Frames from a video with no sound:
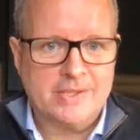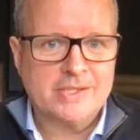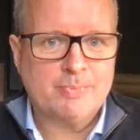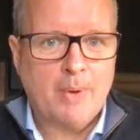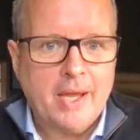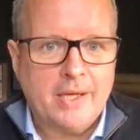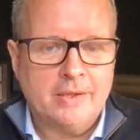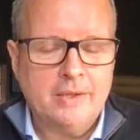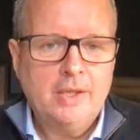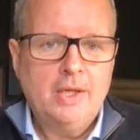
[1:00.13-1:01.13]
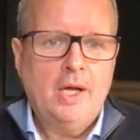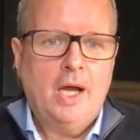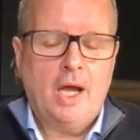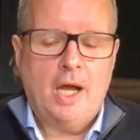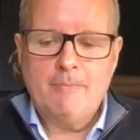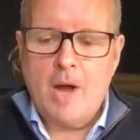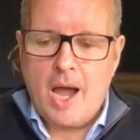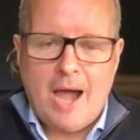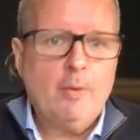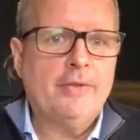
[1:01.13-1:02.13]
explain,
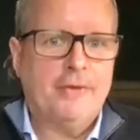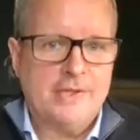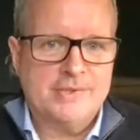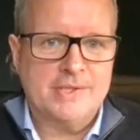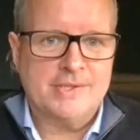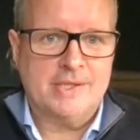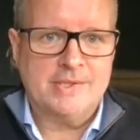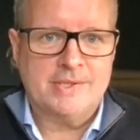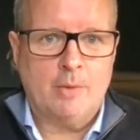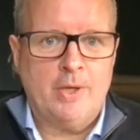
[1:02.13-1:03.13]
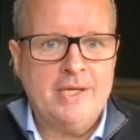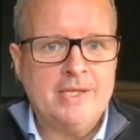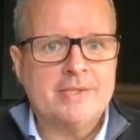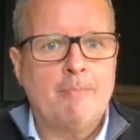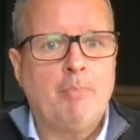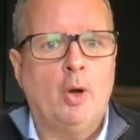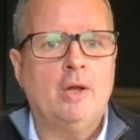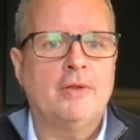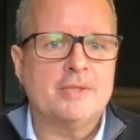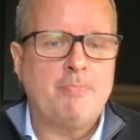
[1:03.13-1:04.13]
our thesis is that we need to
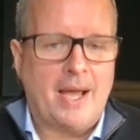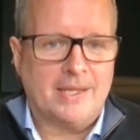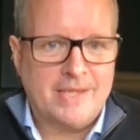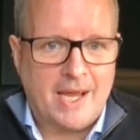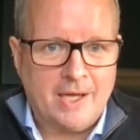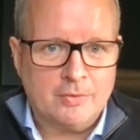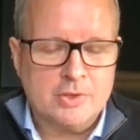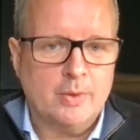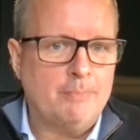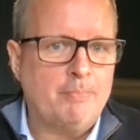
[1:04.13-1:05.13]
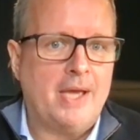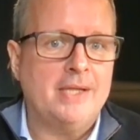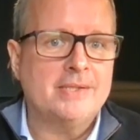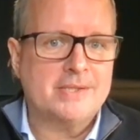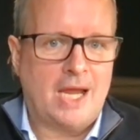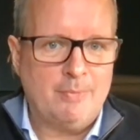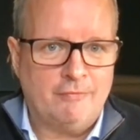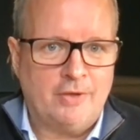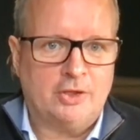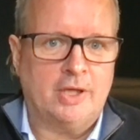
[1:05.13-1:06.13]
boil this back down to a pain statement
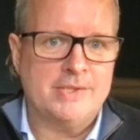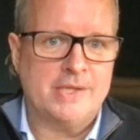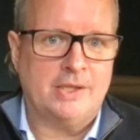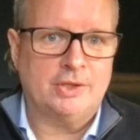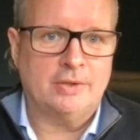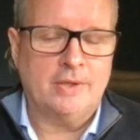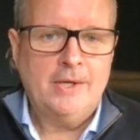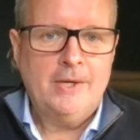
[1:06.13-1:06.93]
visualization